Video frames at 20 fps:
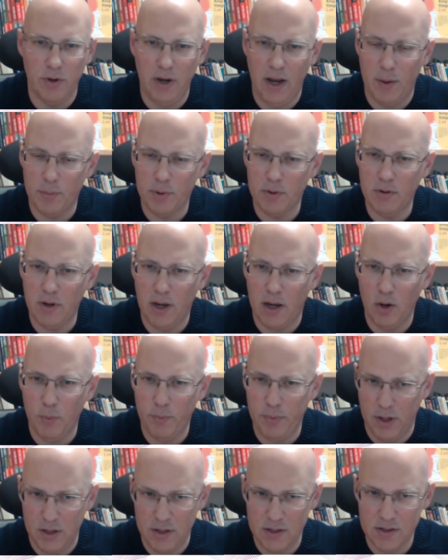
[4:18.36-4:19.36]
happen. I hope
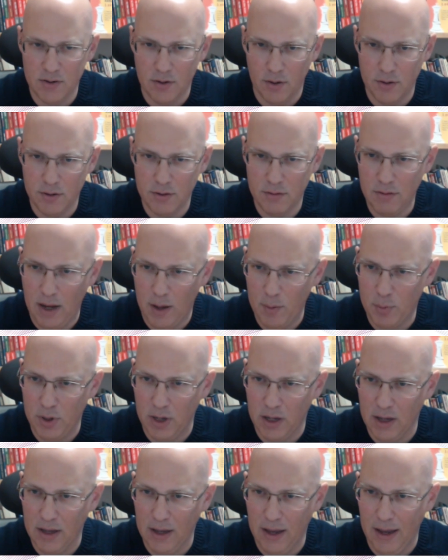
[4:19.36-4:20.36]
that is not
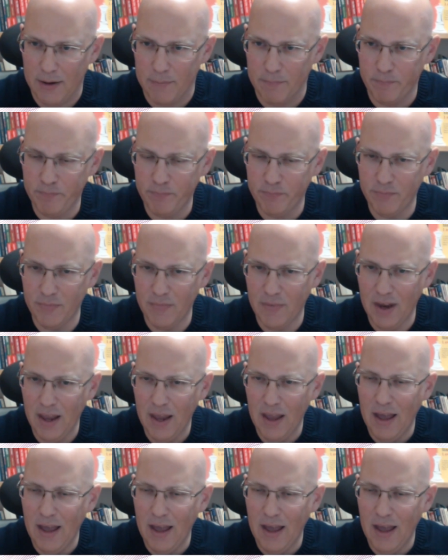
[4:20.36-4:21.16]
happening again.